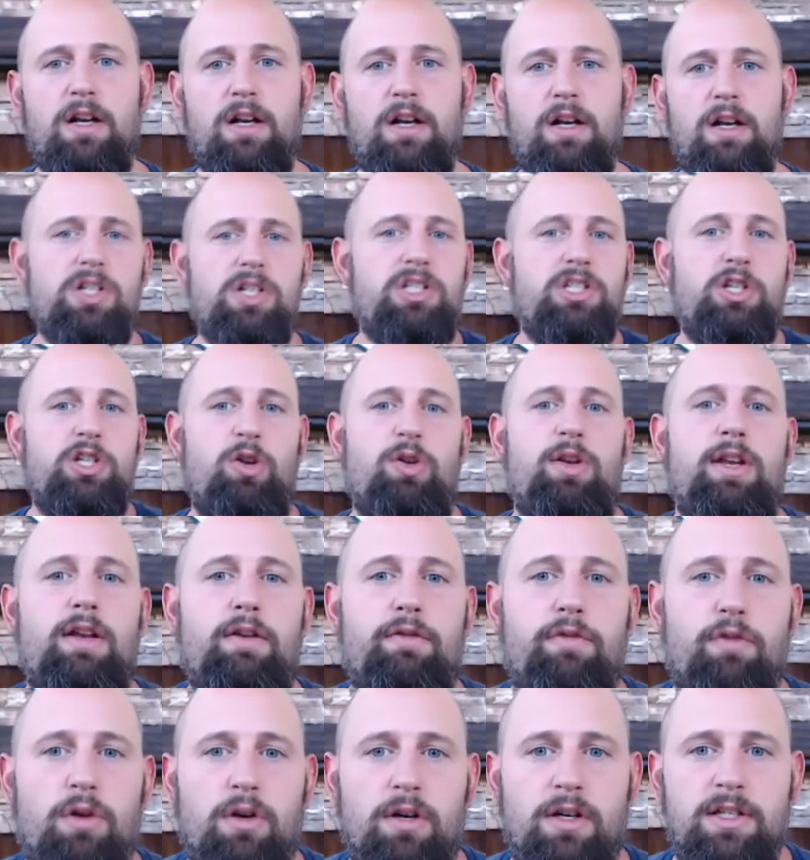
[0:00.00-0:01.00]
And we're just tuning
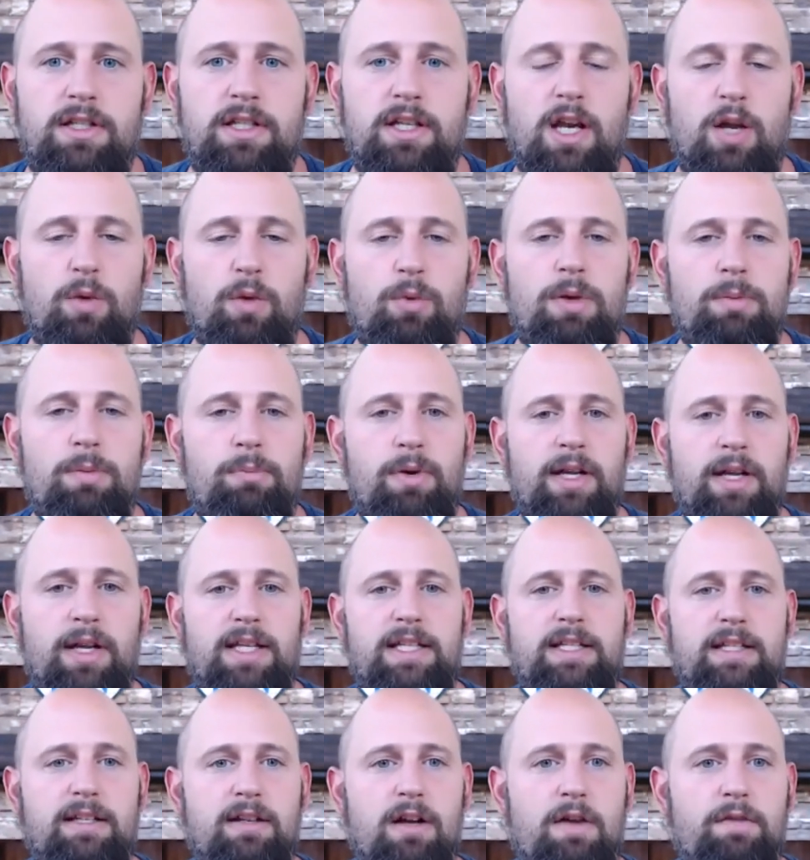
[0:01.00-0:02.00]
forks. We bring
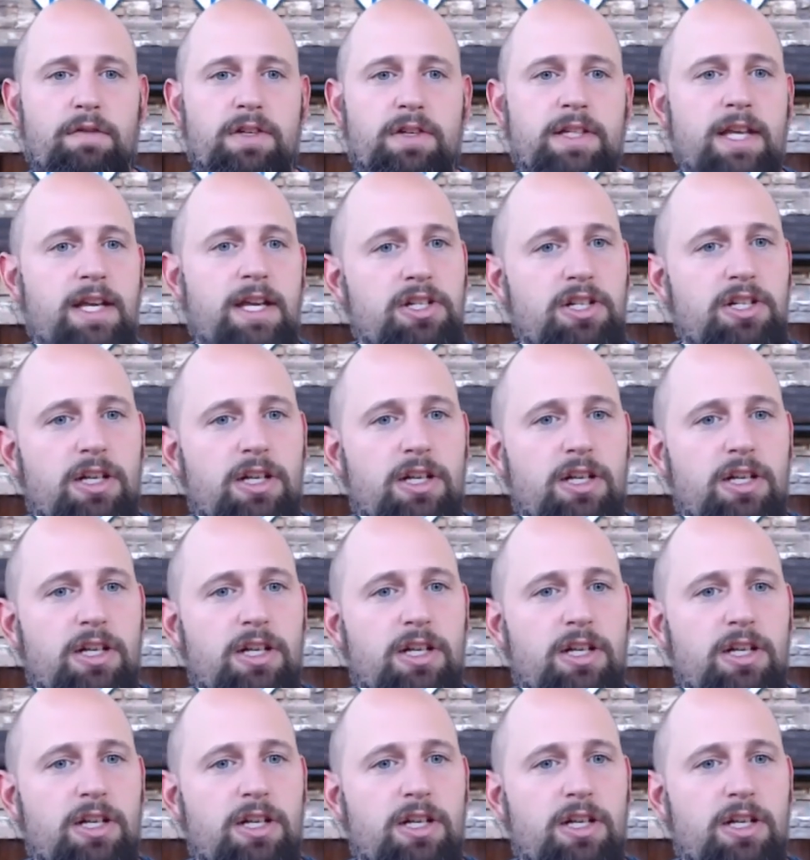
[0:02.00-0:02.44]
this conversation to